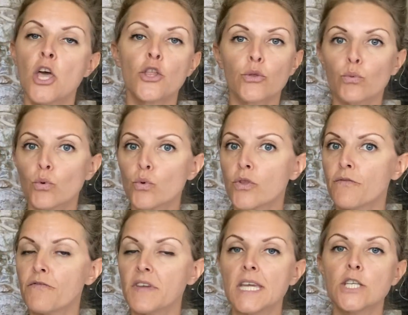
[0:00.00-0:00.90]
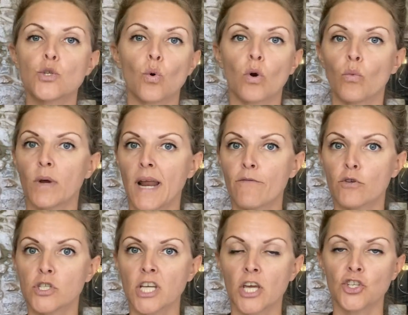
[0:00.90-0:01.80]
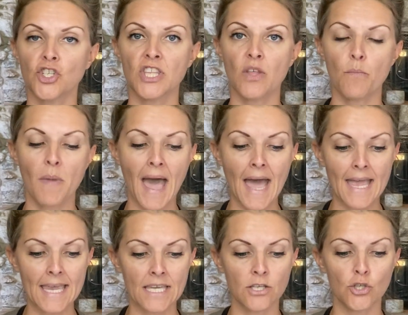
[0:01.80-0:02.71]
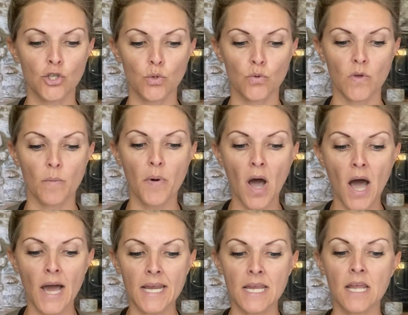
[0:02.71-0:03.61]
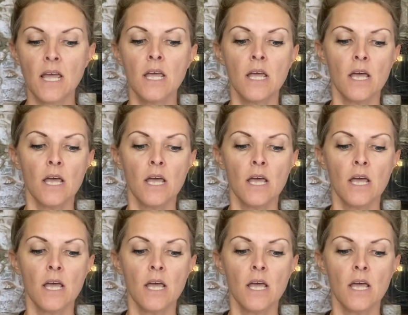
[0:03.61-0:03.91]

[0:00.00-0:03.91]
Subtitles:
through the feet or whatever's touching the mat into the body.